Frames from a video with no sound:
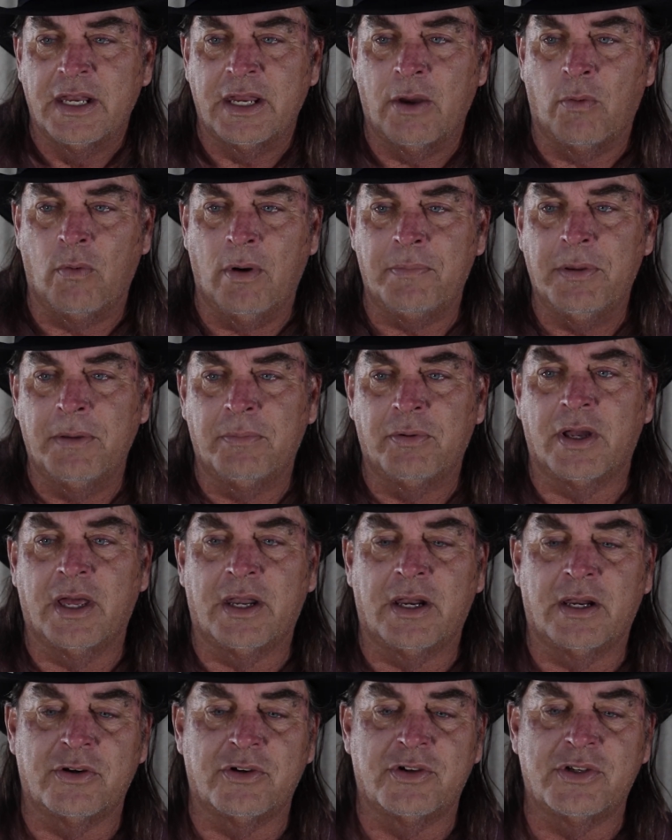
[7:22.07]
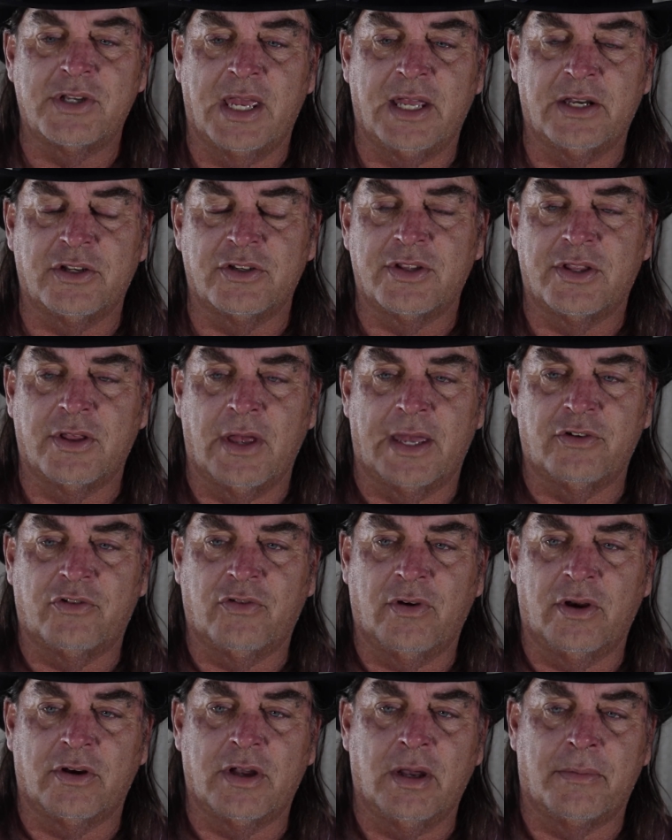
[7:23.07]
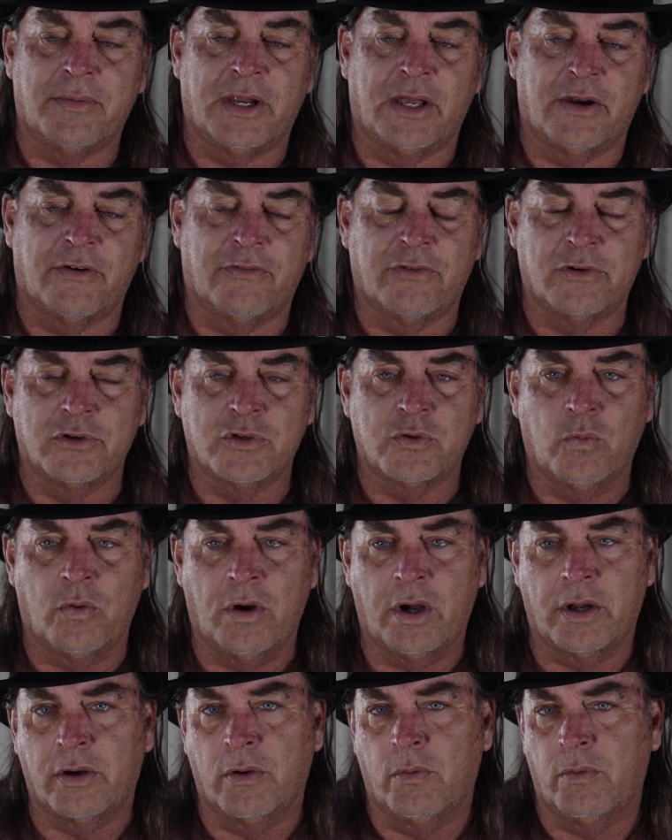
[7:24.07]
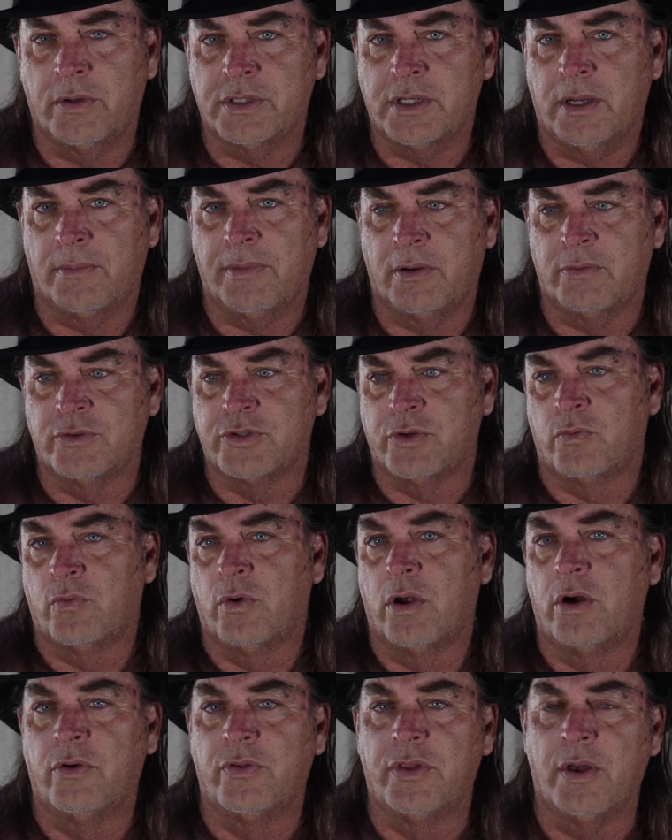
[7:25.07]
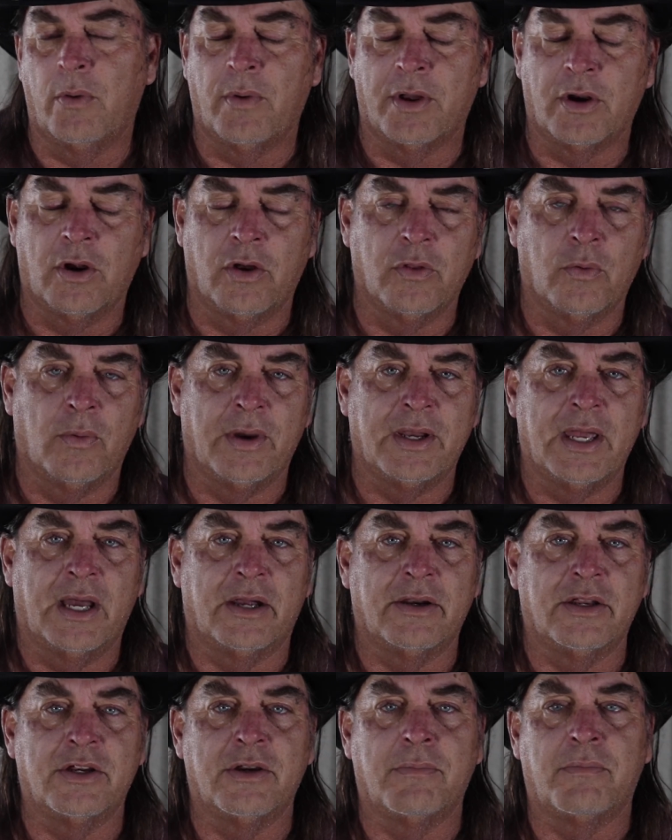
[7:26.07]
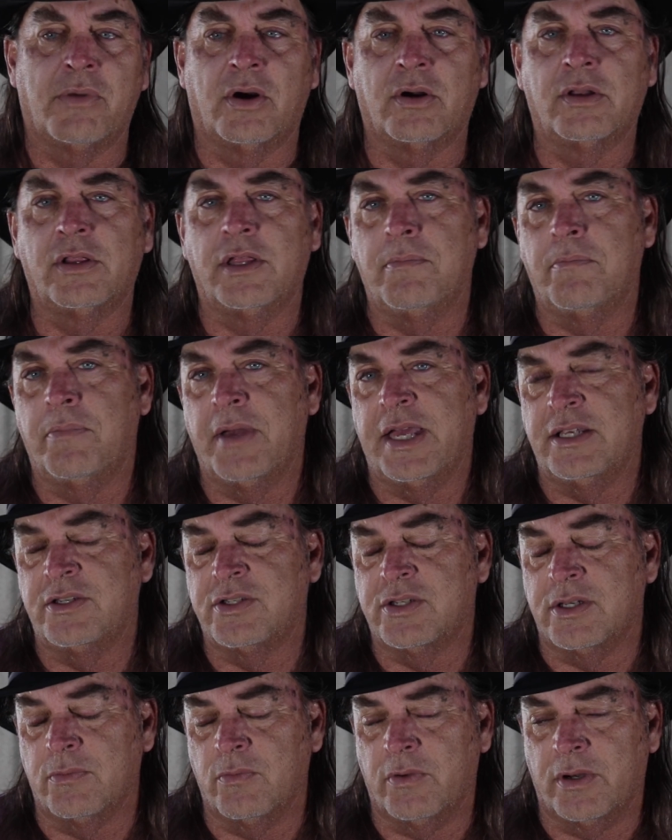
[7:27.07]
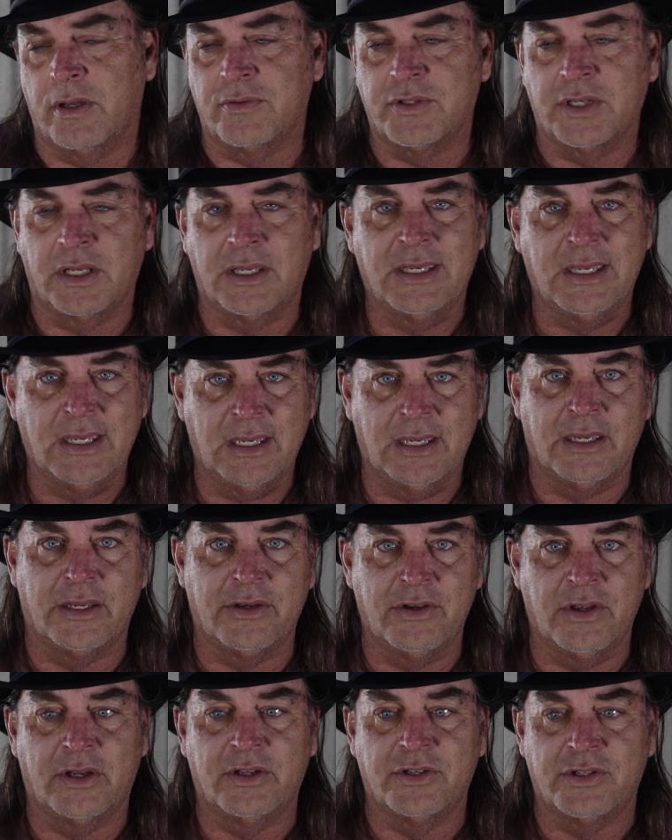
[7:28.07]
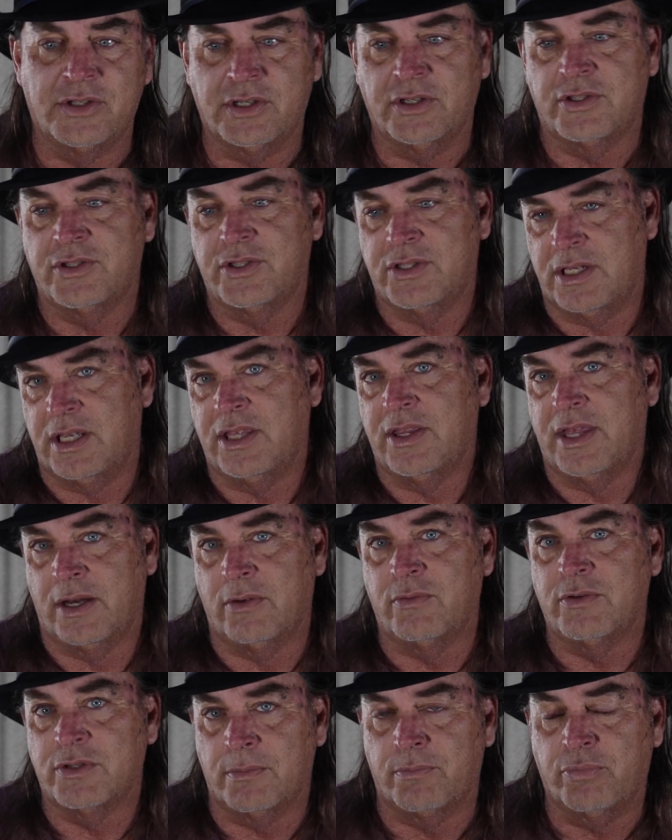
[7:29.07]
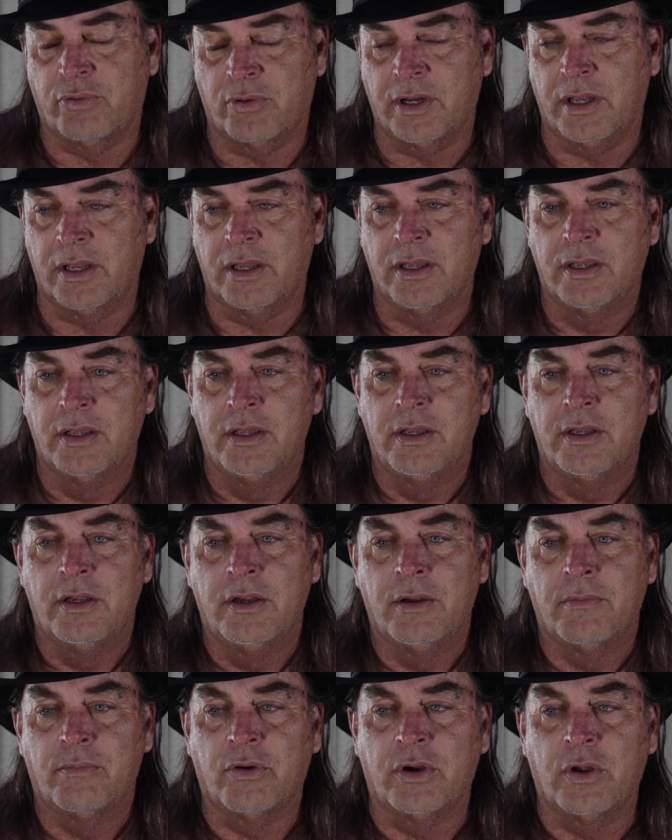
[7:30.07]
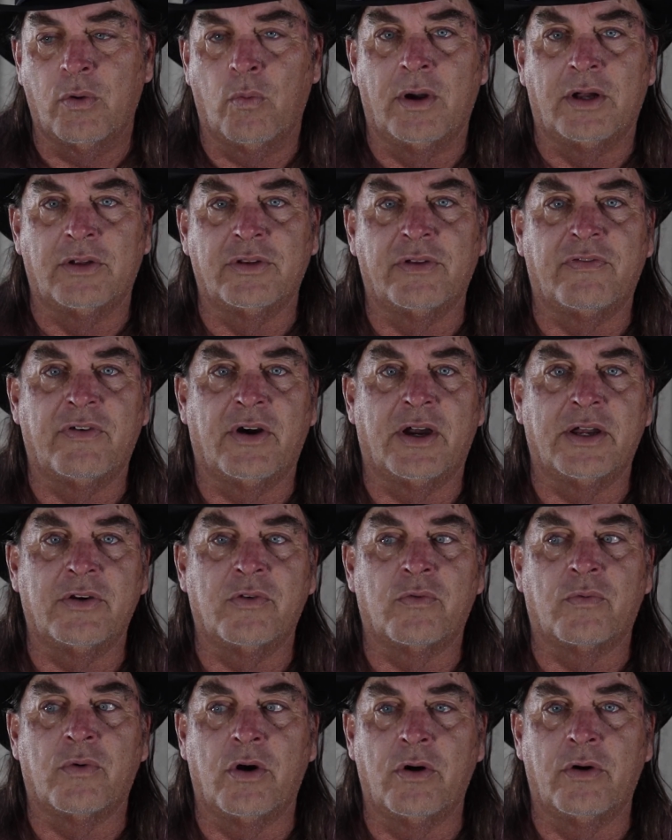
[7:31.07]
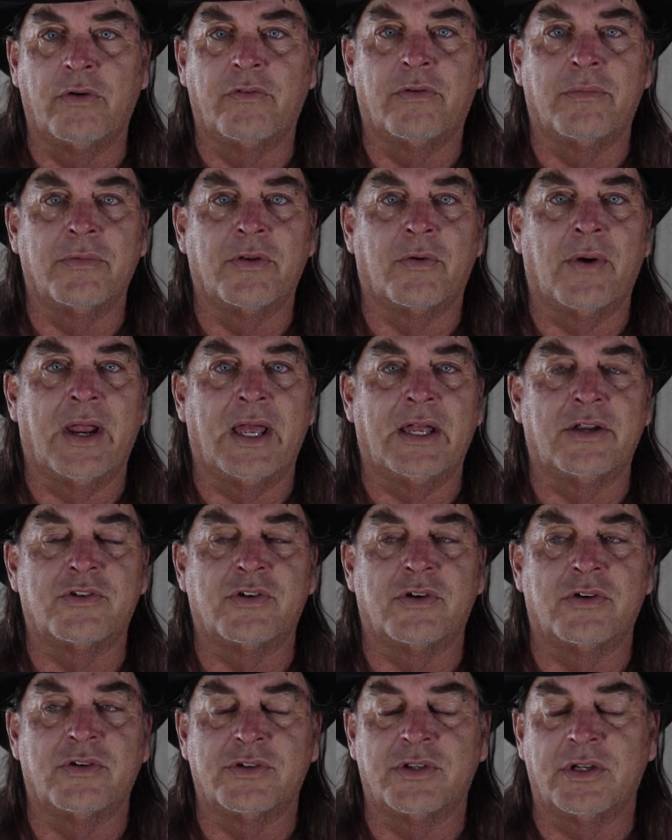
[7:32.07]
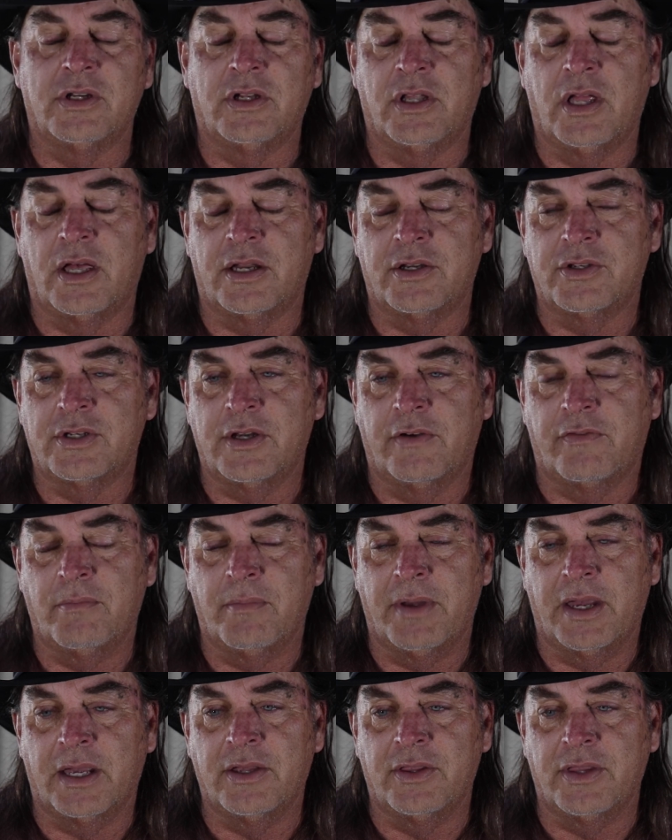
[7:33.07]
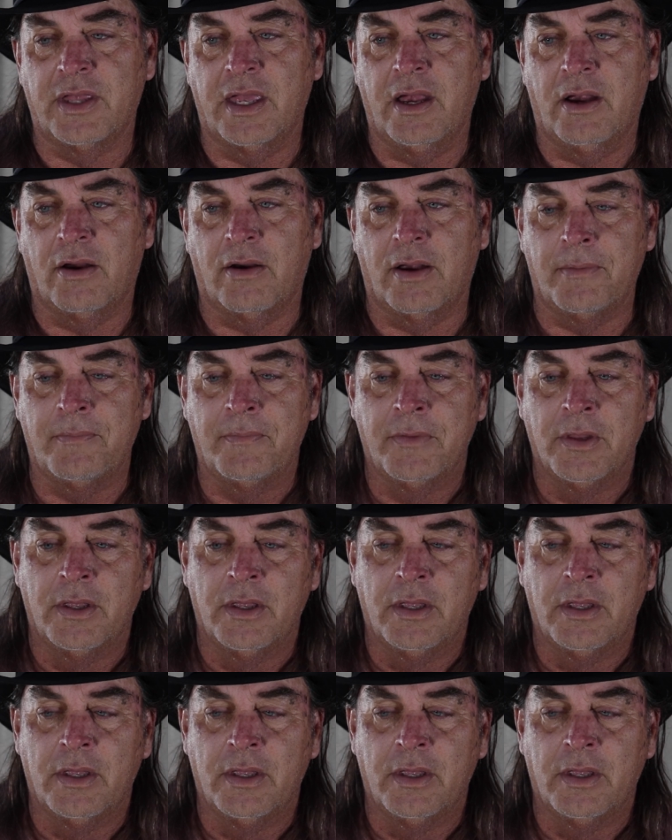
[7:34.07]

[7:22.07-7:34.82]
Now, what people got to understand is that trail coming out of First Water, at one time that was a road that went all the way down into Barkley Basin. When I was a kid, you could still see that it was a pretty well-defined road from the ranchers and a lot of stuff from back in the era.